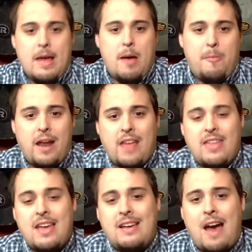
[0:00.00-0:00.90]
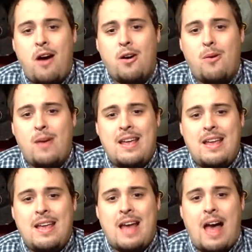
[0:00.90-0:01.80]
But I think Calgary,
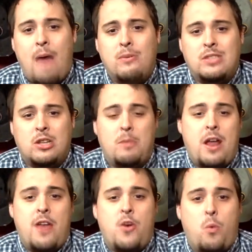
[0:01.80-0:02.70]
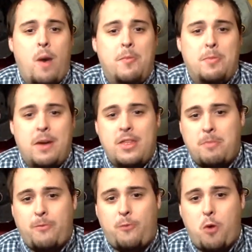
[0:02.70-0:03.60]
I was a little bit underwhelmed by their
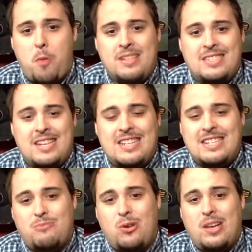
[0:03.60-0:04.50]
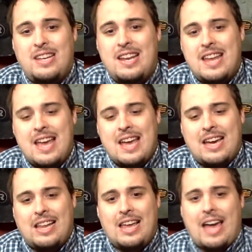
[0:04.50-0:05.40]
performance. They just really didn't
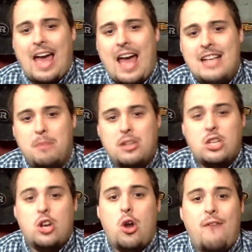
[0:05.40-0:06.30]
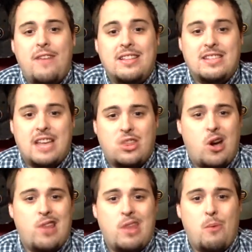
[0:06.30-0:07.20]
click as much on offense as I
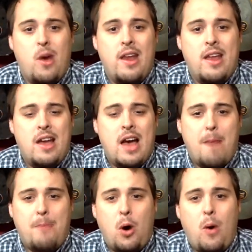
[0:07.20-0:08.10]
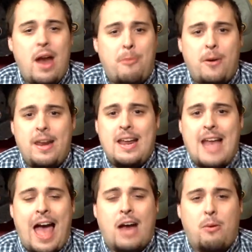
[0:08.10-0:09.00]
thought they would. Uh, Bo had a pretty
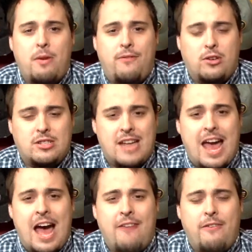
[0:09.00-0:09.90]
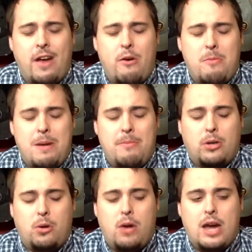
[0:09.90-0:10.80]
accurate first half, if I remember
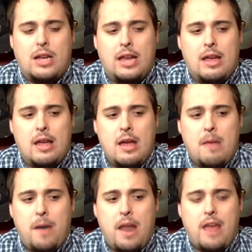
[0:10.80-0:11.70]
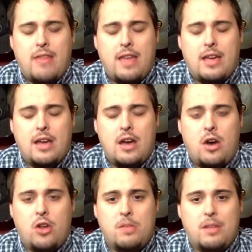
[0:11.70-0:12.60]
correctly, but I think
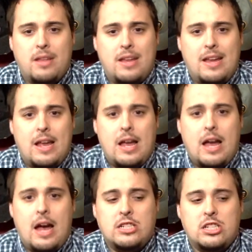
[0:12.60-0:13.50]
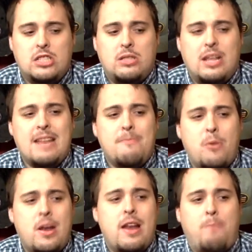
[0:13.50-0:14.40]
ultimately, uh, just they didn't put
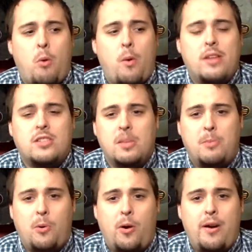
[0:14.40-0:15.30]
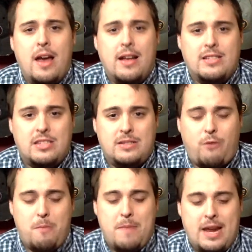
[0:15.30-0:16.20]
enough points on the board uh,
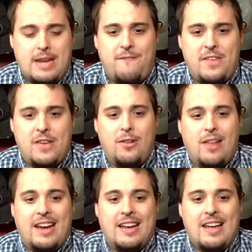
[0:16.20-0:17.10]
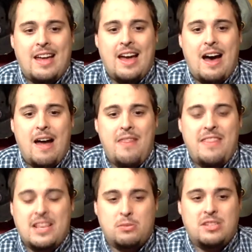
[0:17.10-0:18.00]
for me to feel like uh,
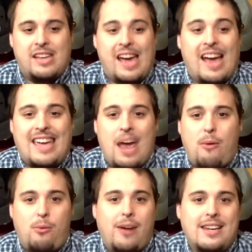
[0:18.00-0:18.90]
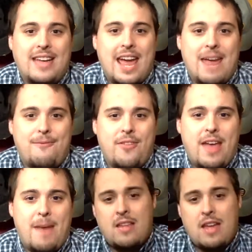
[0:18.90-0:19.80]
this was like a get right game for
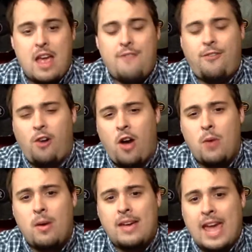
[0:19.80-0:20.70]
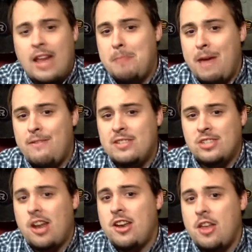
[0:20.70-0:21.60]
them. And for Ottawa, Caleb Evans
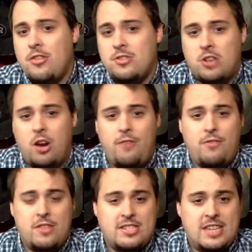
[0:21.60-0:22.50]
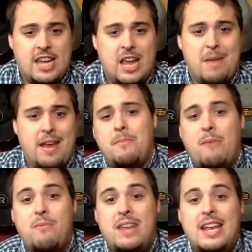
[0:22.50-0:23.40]
got another start for this team, and they
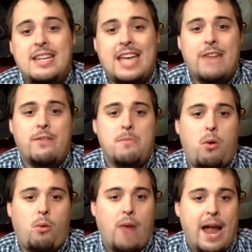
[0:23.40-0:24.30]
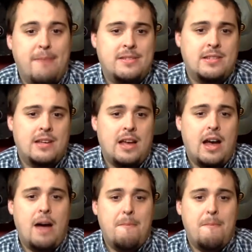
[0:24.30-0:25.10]
need to give him more reps uh,